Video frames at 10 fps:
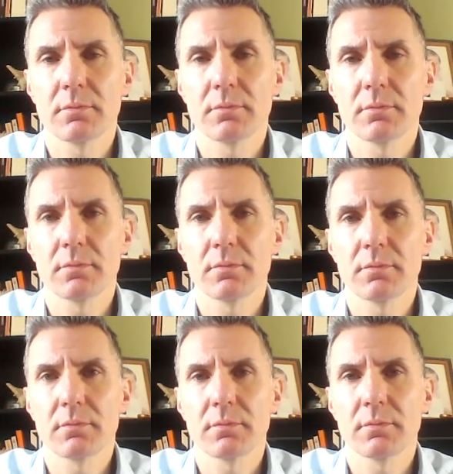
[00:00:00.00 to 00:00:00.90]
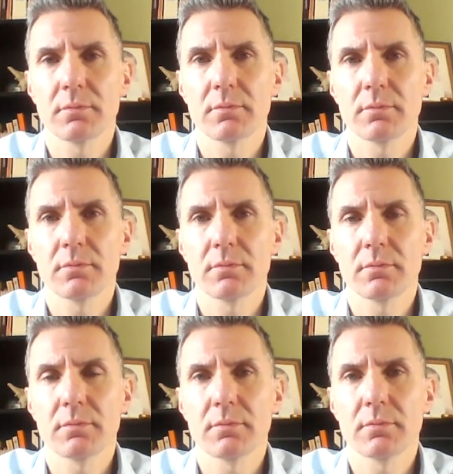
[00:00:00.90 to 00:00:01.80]

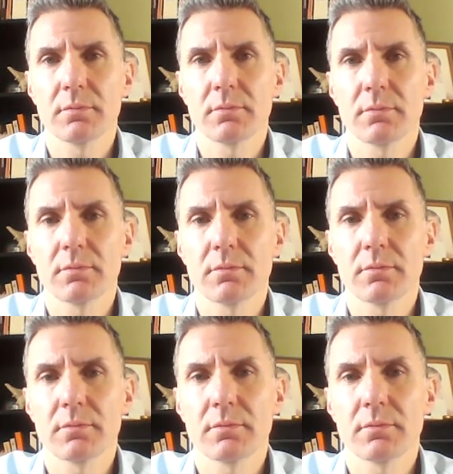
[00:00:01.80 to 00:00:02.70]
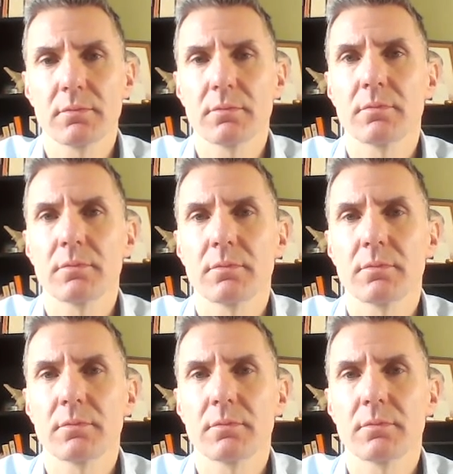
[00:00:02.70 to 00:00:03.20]
The person shown says nothing.